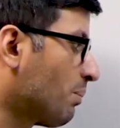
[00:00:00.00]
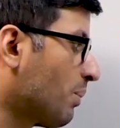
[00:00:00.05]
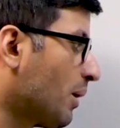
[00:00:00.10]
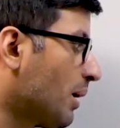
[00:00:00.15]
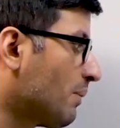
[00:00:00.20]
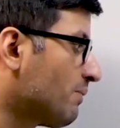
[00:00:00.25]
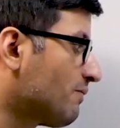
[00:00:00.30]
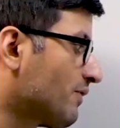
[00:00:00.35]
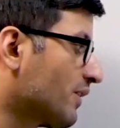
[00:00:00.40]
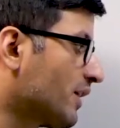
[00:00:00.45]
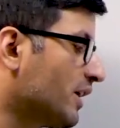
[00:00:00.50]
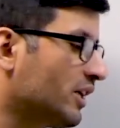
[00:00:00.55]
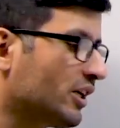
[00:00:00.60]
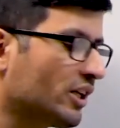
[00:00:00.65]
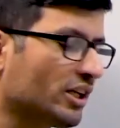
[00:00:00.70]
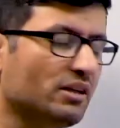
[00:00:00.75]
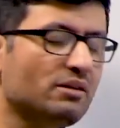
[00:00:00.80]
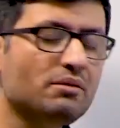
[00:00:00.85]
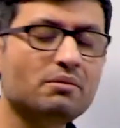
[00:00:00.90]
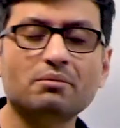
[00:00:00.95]
pop front
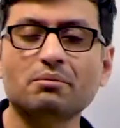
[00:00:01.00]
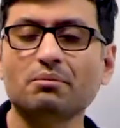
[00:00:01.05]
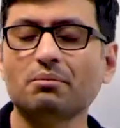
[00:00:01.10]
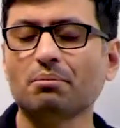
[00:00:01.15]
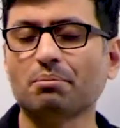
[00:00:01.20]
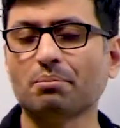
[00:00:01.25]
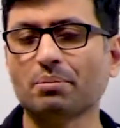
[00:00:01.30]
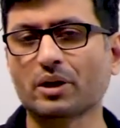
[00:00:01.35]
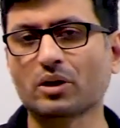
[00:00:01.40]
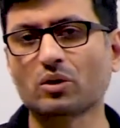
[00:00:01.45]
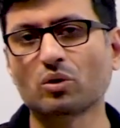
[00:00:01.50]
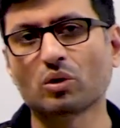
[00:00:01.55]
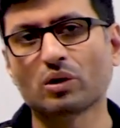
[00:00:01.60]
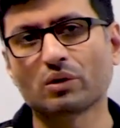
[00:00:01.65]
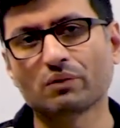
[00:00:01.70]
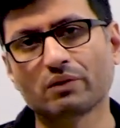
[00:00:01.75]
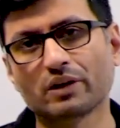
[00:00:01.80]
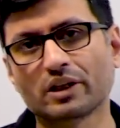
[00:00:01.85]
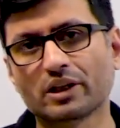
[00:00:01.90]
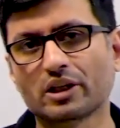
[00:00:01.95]
in big O
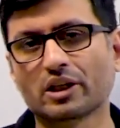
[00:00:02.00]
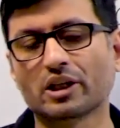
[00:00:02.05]
of 1